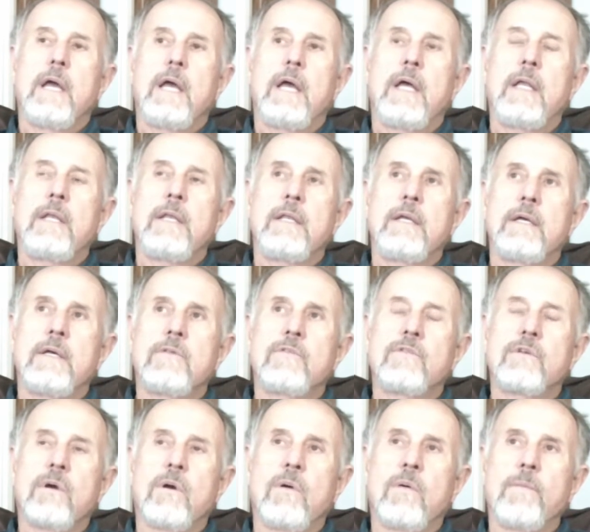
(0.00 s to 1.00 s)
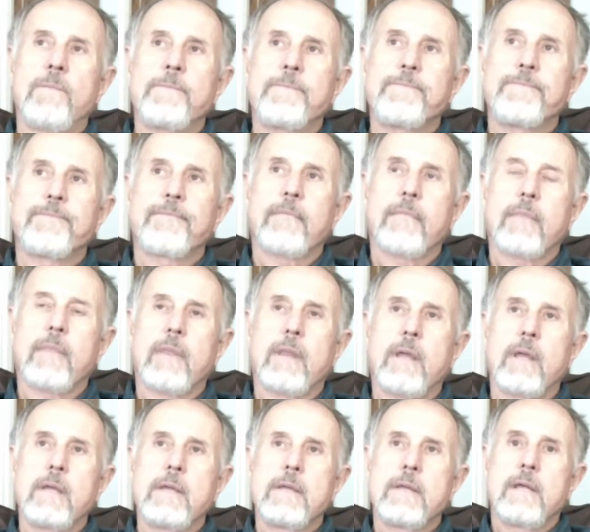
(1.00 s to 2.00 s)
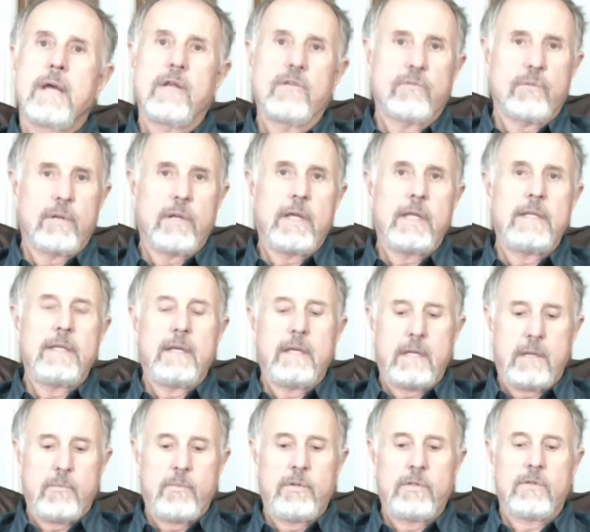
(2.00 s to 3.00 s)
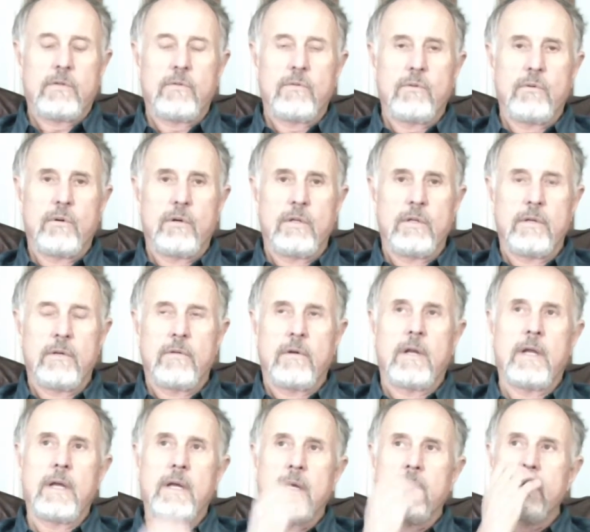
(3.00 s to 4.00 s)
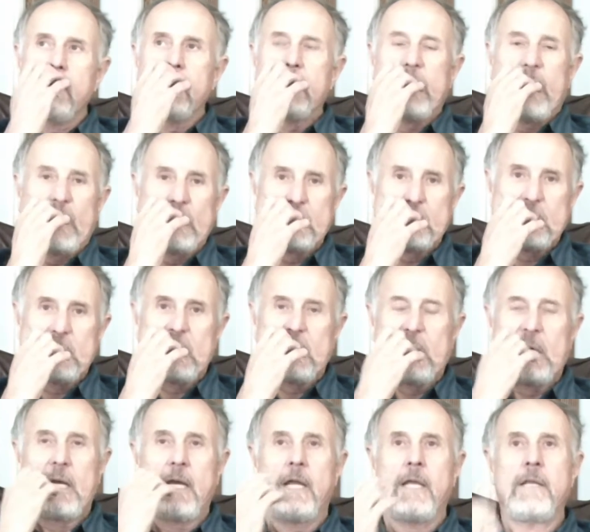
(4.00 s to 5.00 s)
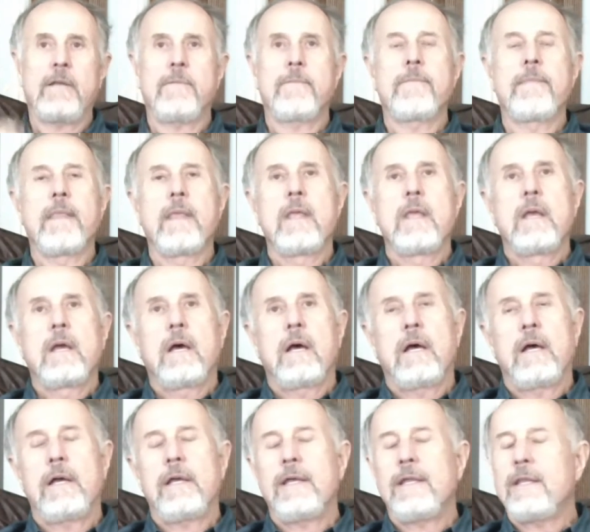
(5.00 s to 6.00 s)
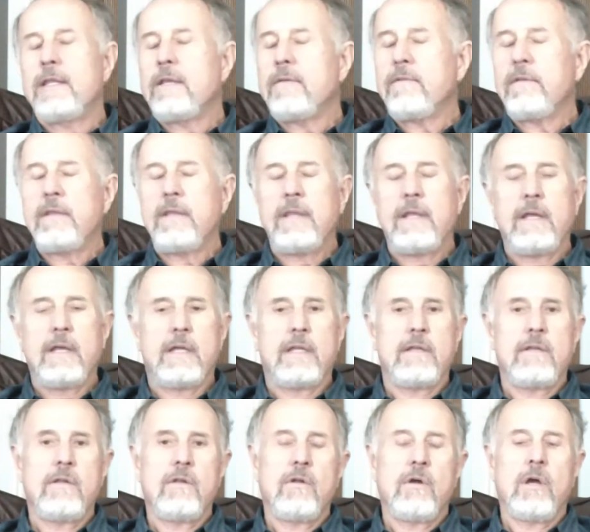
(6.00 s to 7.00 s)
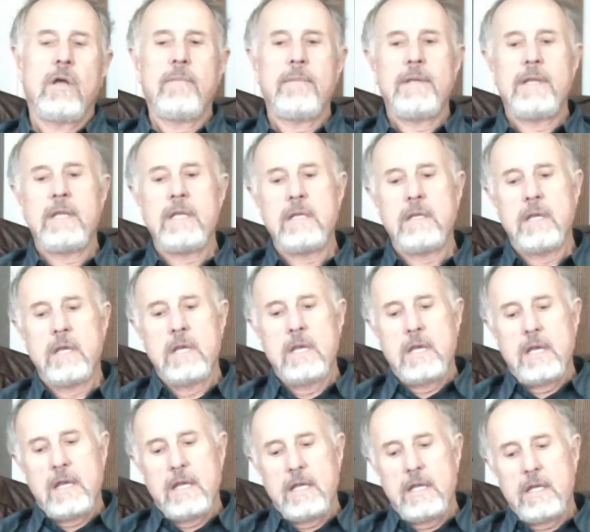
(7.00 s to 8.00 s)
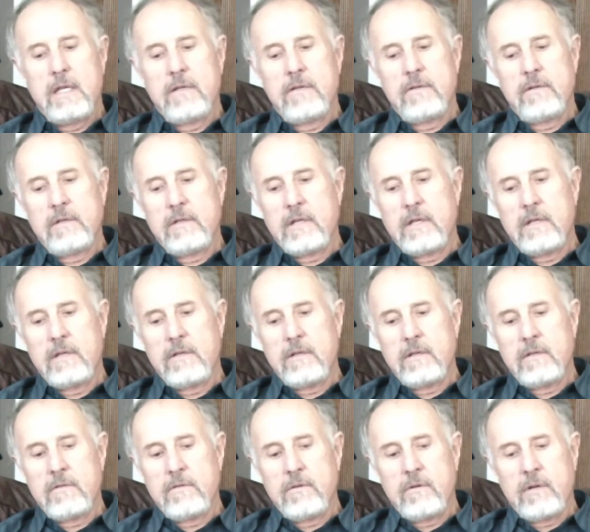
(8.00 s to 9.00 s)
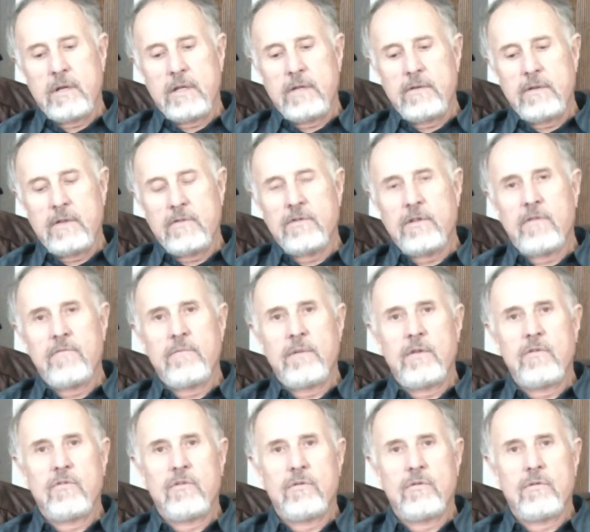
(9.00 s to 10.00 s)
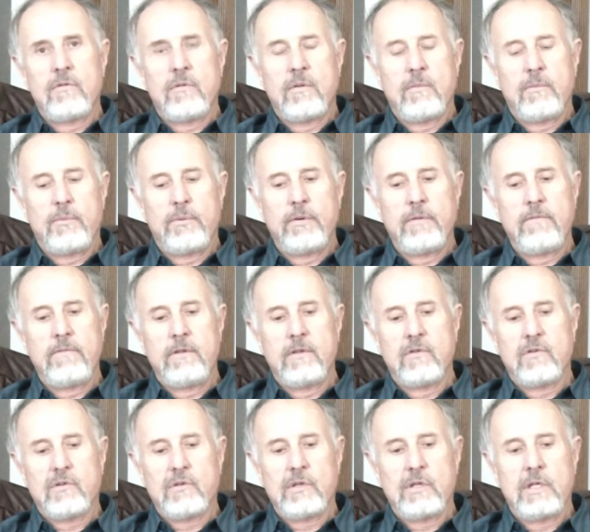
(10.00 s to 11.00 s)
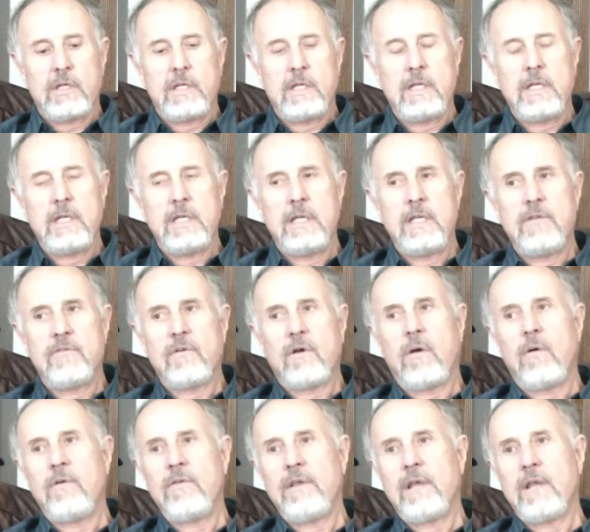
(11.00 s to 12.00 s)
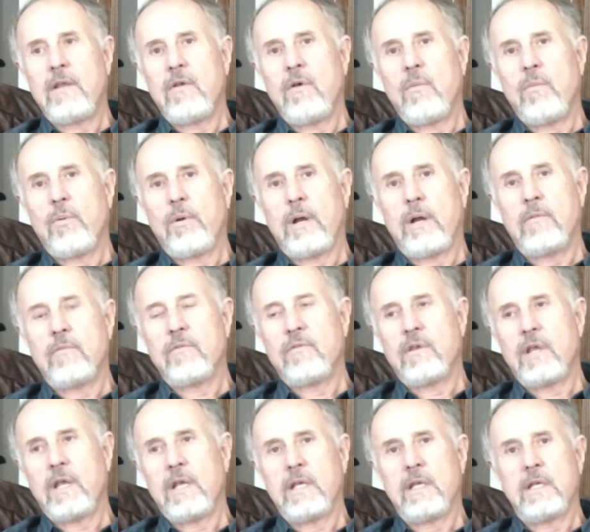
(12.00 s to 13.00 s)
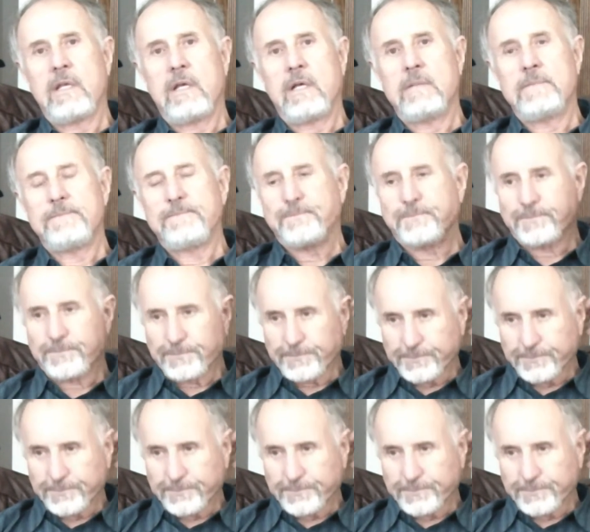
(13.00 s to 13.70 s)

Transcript: And so that's what I did. I put the lure on the ground, attached to the kite, and even then, as I mentioned previously, he's always had no problems taking the